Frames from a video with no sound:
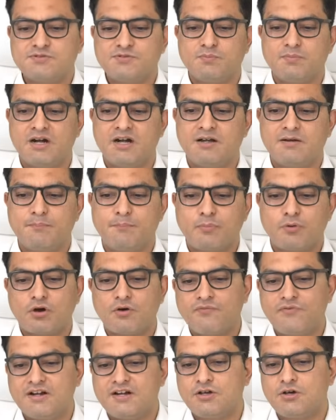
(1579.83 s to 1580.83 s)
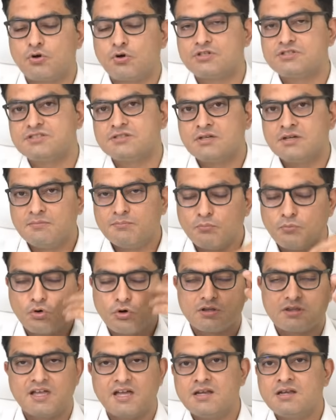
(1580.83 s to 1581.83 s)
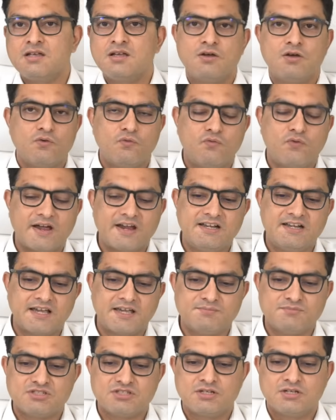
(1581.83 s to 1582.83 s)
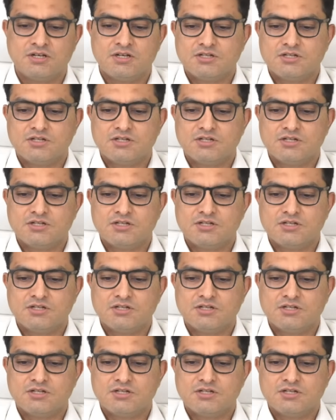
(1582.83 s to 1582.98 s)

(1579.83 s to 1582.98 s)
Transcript: but profit grows more than 5 times.